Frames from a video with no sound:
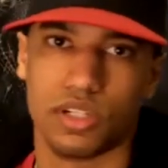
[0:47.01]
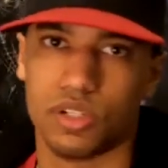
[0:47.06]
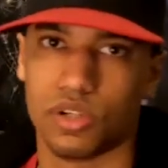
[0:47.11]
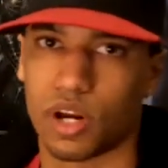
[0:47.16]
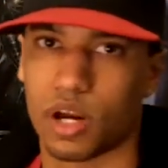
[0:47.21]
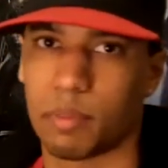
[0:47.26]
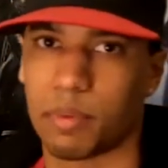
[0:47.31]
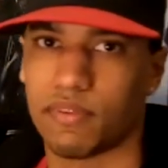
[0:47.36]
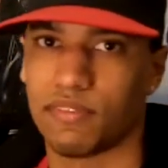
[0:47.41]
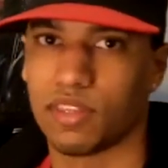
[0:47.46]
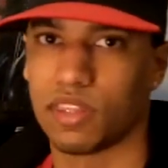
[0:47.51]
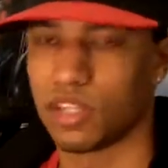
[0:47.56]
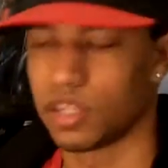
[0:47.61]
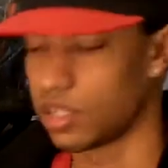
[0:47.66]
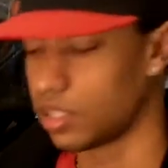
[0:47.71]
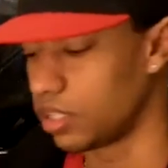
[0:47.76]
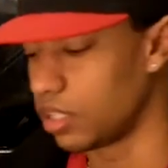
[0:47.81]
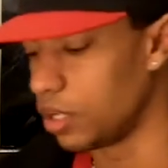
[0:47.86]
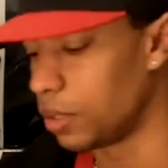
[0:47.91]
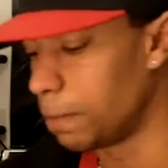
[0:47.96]
drop everything
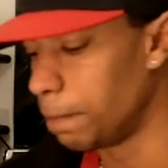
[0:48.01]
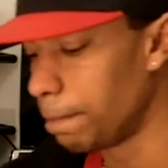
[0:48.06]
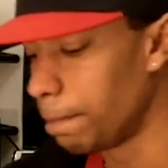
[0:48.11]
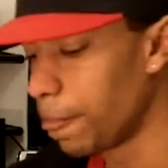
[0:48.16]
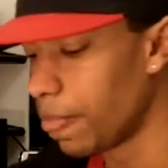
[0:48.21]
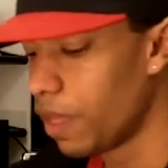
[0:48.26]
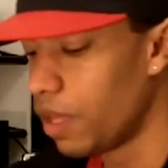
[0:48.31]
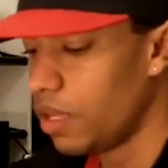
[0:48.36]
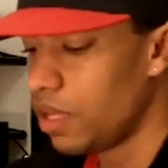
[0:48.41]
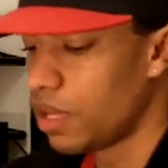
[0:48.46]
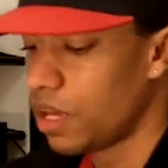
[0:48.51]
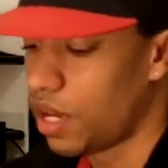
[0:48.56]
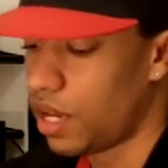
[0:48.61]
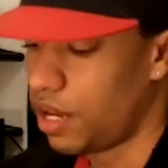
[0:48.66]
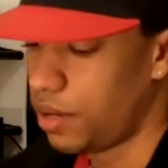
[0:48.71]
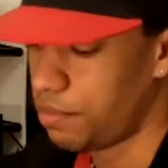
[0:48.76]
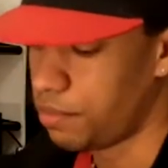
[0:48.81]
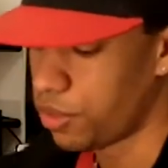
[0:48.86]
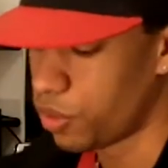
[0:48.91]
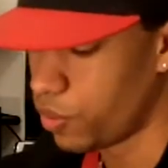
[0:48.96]
and go.
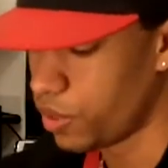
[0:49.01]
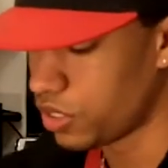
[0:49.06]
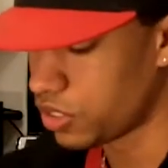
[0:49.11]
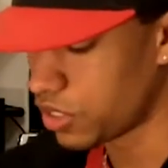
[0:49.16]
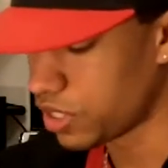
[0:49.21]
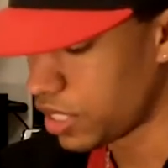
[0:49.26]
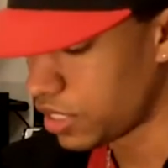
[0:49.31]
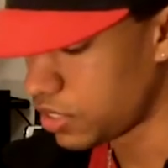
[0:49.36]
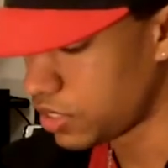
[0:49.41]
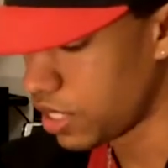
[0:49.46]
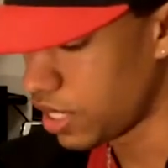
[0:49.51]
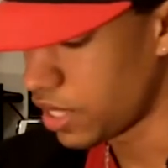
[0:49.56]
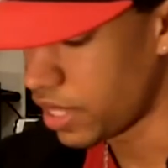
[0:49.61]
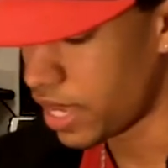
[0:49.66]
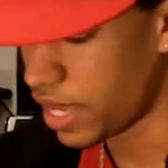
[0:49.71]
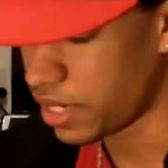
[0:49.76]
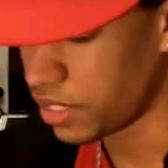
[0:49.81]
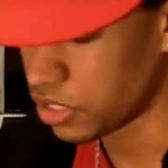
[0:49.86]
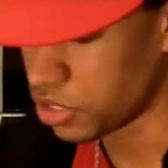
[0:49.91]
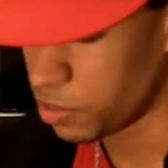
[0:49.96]
The reason I say
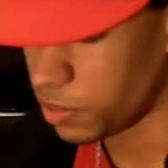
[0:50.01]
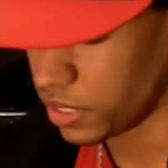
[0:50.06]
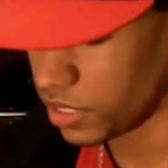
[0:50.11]
that is